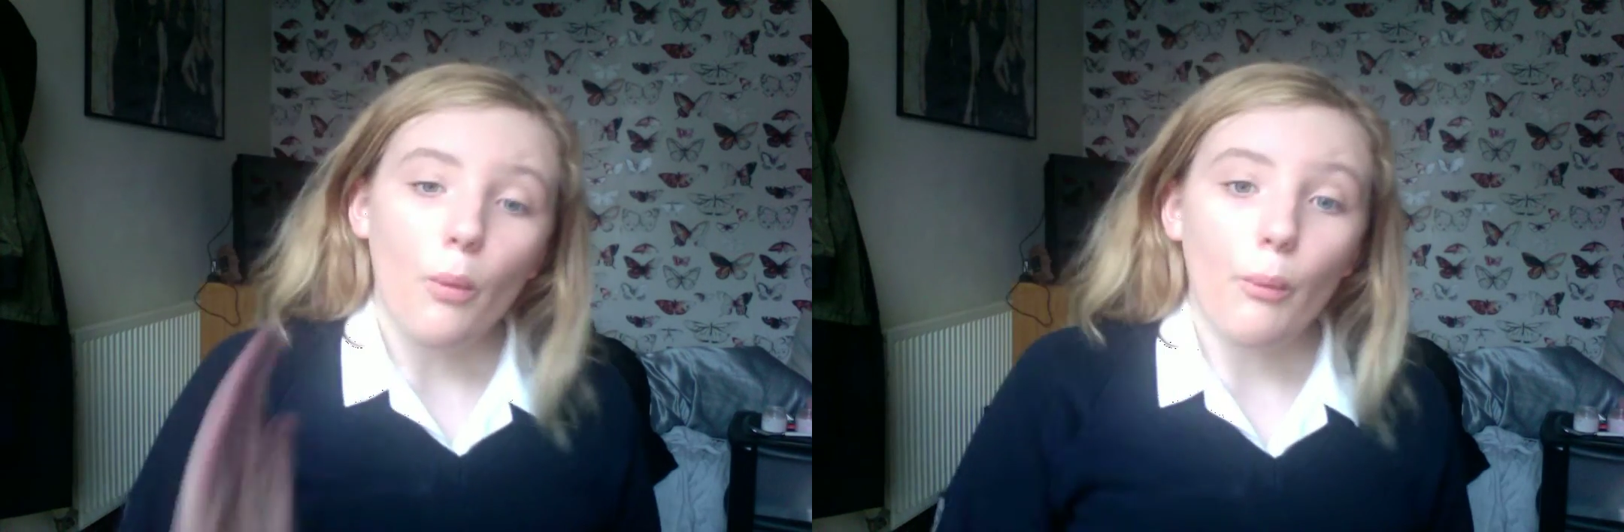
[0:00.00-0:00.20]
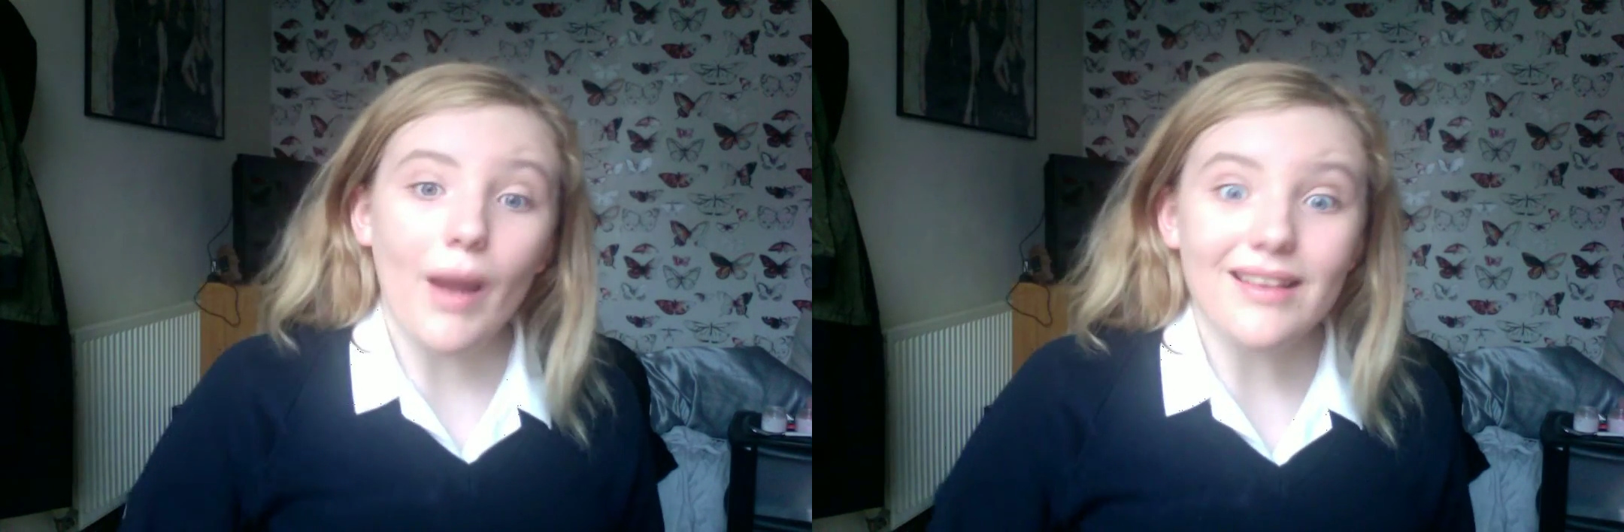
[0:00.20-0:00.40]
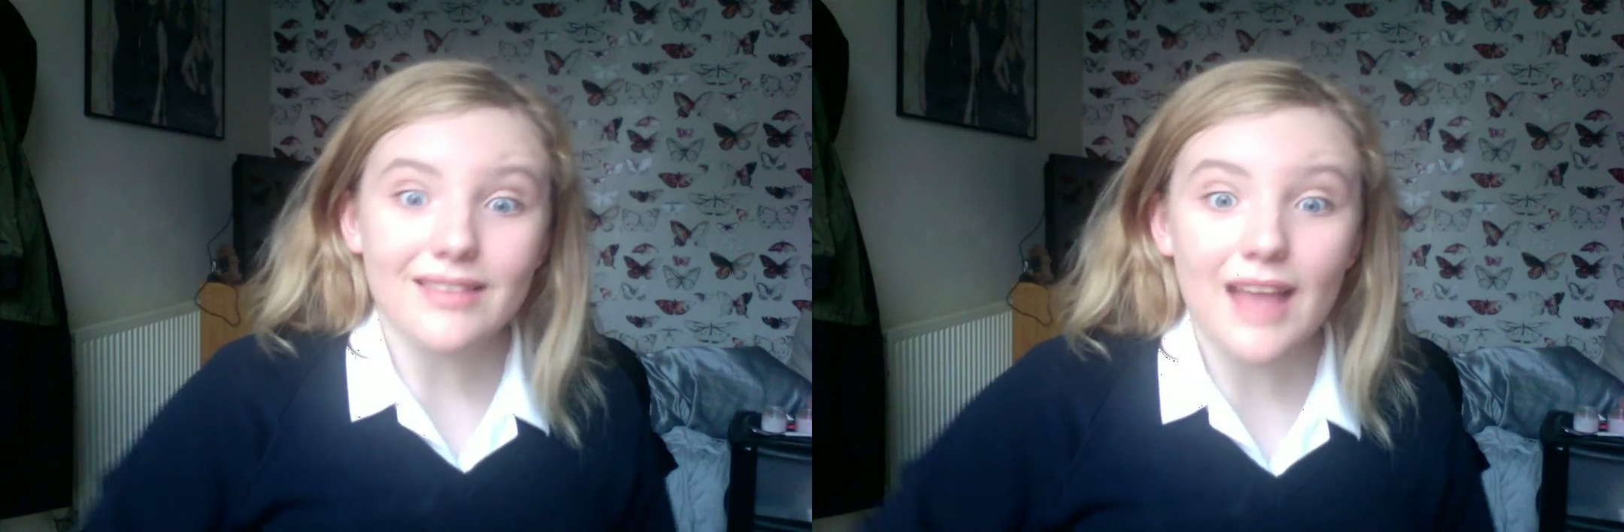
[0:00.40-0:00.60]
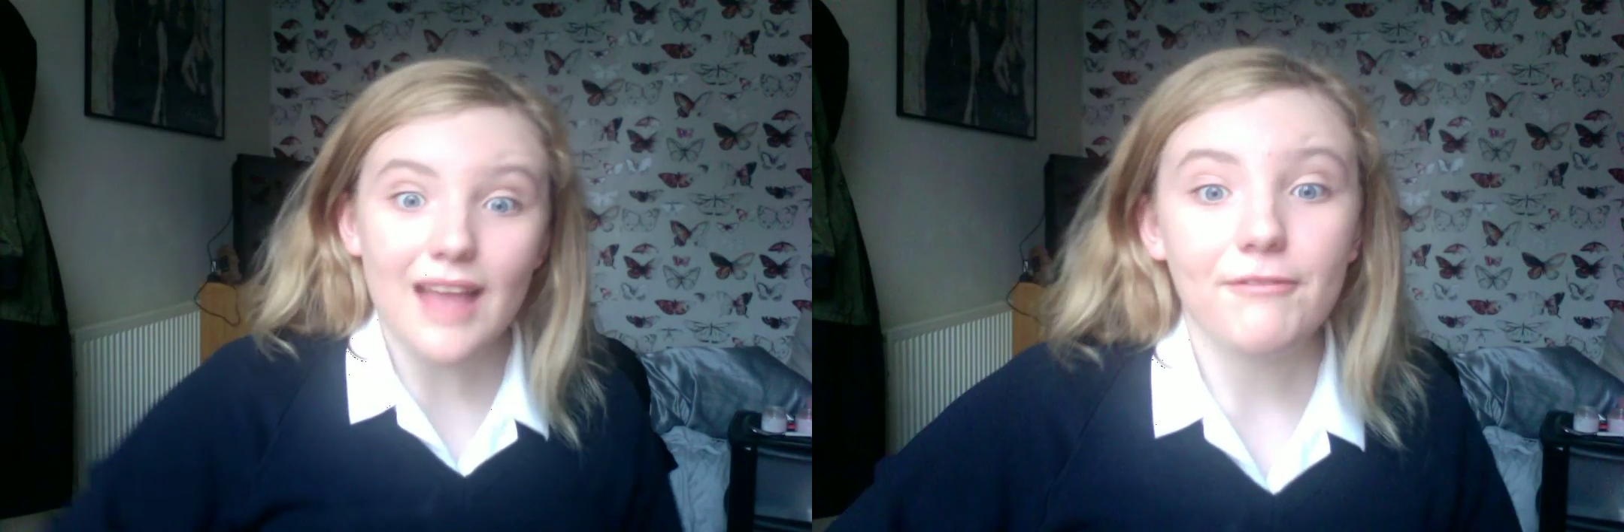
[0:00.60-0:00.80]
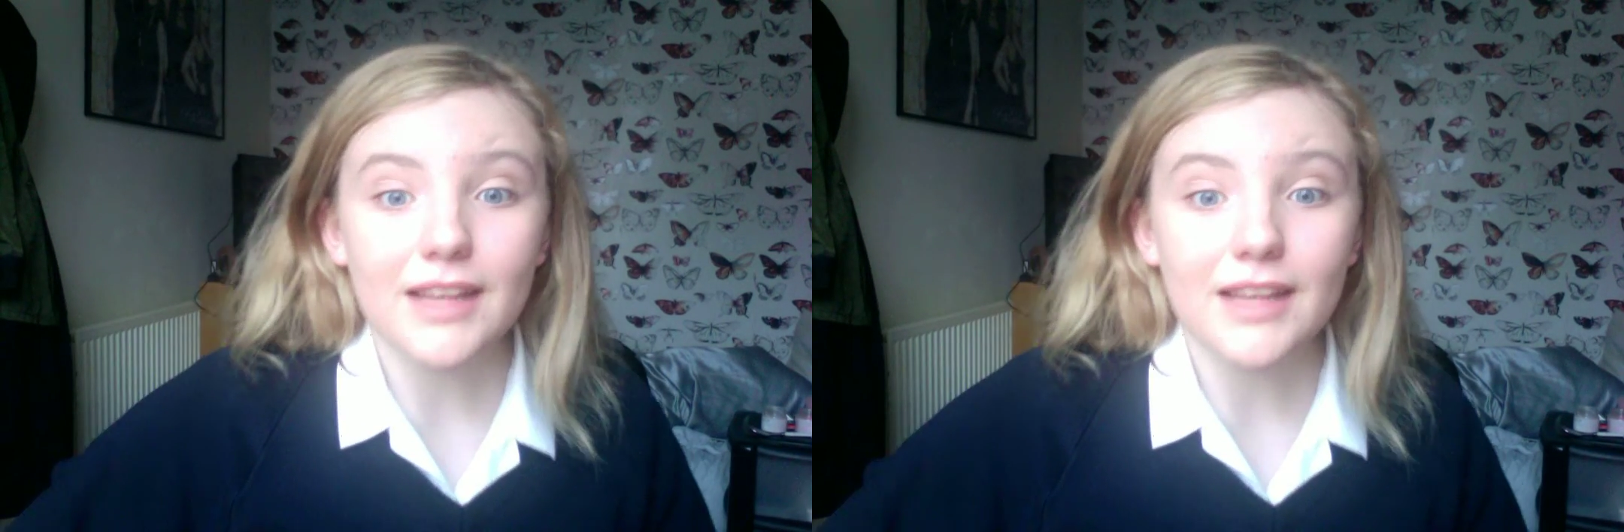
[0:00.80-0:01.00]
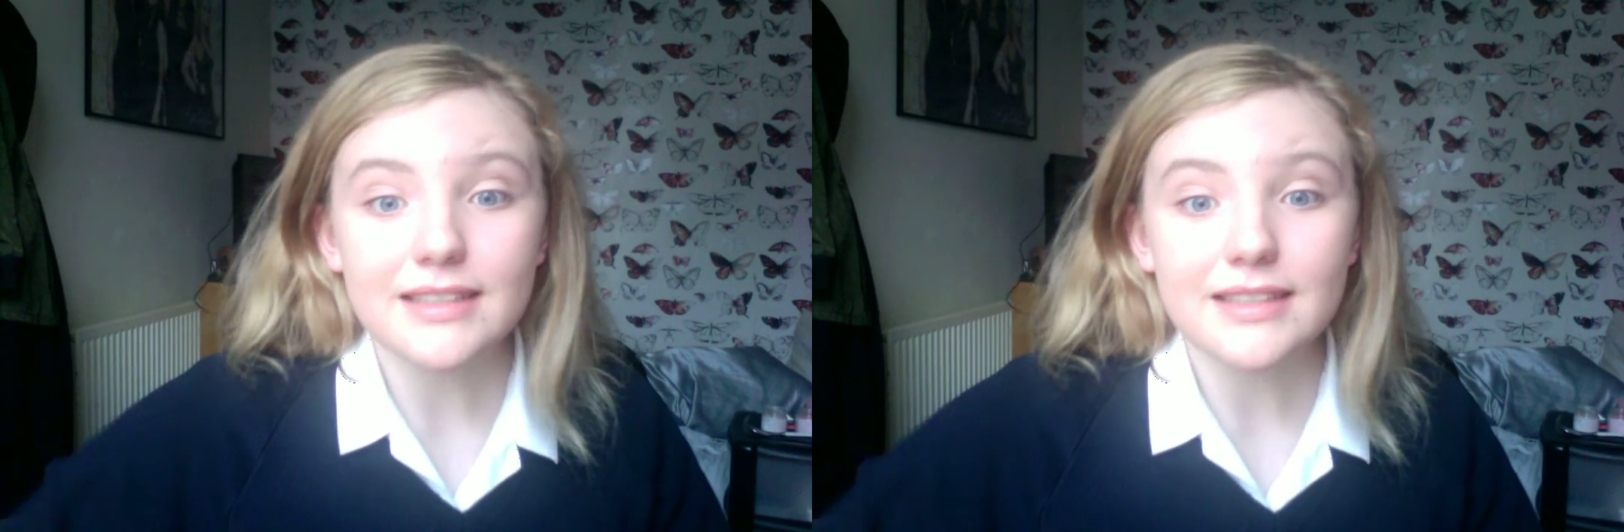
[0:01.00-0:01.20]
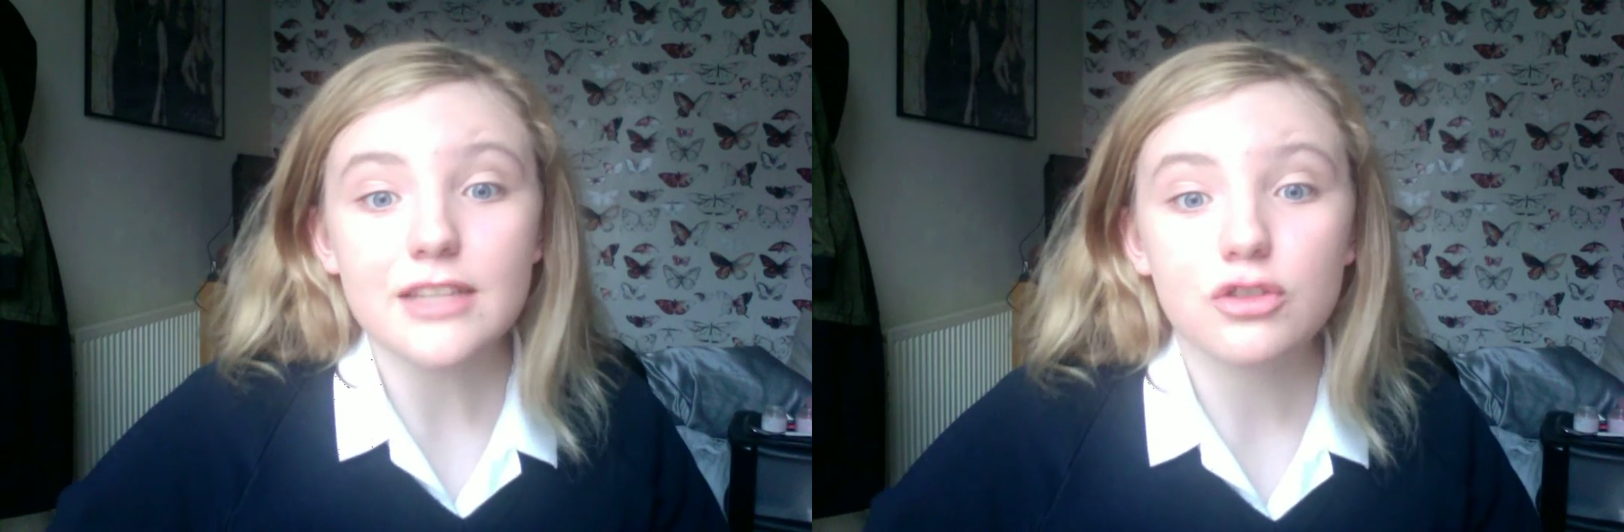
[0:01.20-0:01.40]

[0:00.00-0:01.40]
When Netflix is